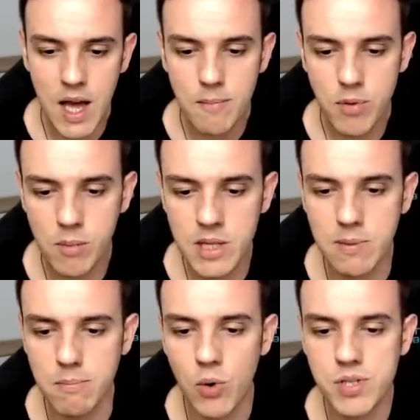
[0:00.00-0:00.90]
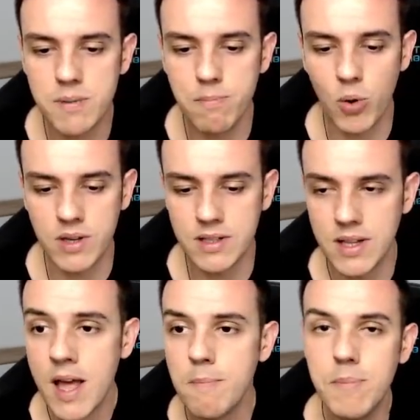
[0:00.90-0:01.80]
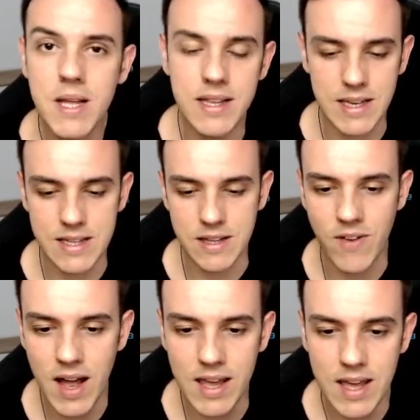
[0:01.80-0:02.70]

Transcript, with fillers: probably the most important building in the valley.